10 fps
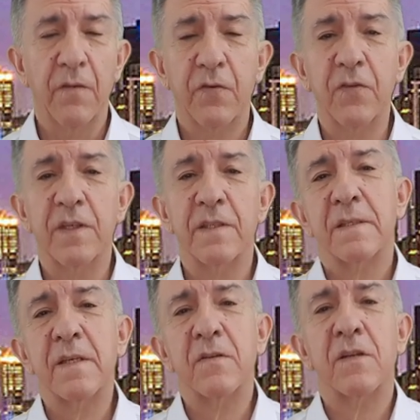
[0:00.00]
through the
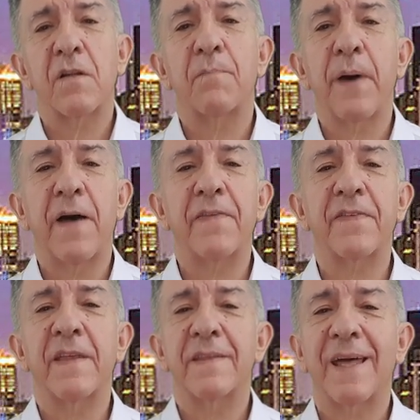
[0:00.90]
synodal
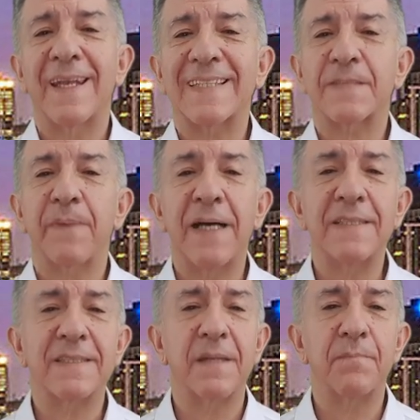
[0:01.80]
path that
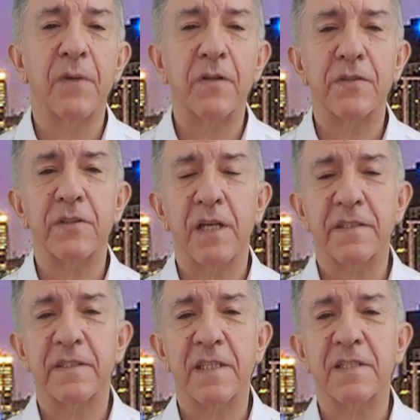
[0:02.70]
expands the
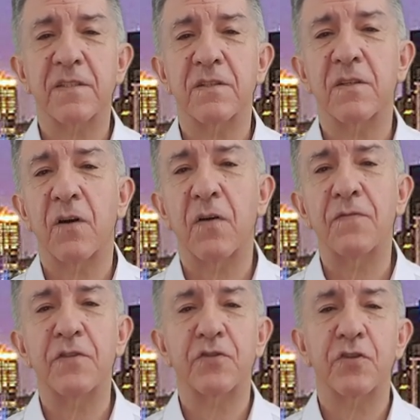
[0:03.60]
modernization
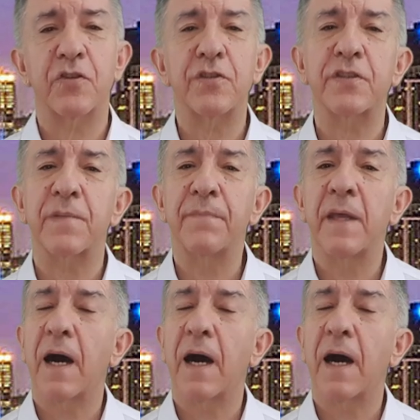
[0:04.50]
of the Church,